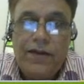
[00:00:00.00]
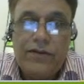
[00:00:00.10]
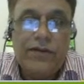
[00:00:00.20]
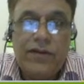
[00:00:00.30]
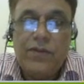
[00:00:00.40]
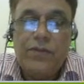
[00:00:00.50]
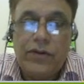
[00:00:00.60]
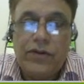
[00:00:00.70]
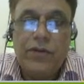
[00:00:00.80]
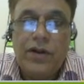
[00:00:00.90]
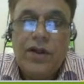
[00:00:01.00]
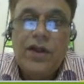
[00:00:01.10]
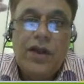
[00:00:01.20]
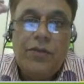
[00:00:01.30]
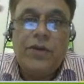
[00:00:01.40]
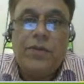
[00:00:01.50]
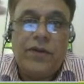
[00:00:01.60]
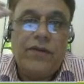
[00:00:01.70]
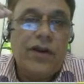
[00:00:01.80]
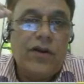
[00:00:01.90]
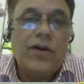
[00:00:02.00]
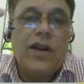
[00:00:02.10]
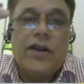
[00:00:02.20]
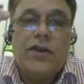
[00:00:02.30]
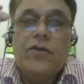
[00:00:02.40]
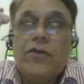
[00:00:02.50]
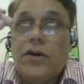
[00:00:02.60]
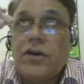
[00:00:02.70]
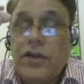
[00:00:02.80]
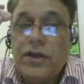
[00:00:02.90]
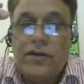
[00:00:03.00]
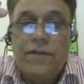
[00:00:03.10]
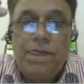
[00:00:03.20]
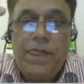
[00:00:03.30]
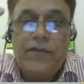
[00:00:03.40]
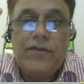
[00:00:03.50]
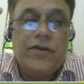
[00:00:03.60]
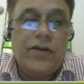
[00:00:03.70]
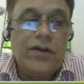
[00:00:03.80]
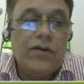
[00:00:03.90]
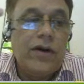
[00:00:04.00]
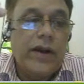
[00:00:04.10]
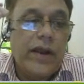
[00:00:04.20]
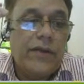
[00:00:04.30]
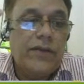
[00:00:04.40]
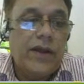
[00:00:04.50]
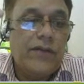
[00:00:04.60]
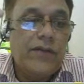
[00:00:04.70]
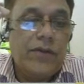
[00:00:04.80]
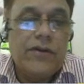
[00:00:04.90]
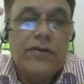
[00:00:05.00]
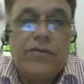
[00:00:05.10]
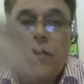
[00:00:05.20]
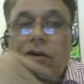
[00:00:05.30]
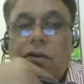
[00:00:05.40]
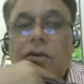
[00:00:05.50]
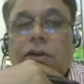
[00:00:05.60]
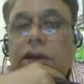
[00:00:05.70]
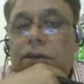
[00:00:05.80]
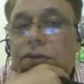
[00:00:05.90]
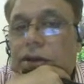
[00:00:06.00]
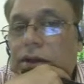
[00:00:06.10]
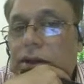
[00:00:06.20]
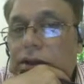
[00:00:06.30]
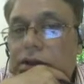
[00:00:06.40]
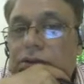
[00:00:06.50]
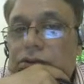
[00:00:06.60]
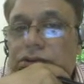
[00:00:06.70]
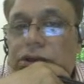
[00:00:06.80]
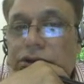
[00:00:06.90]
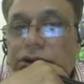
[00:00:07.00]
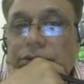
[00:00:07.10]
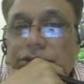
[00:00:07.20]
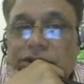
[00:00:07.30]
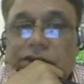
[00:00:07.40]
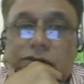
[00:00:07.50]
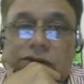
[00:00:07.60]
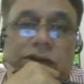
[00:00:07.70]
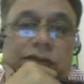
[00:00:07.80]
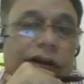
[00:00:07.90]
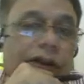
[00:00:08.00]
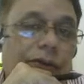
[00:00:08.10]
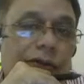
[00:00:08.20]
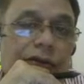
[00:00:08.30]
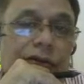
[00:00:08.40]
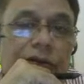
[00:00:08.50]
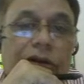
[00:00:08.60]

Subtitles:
This is impossible. People will not let you work there if they will go against if the businessman will go against the social norms and the social value of the system.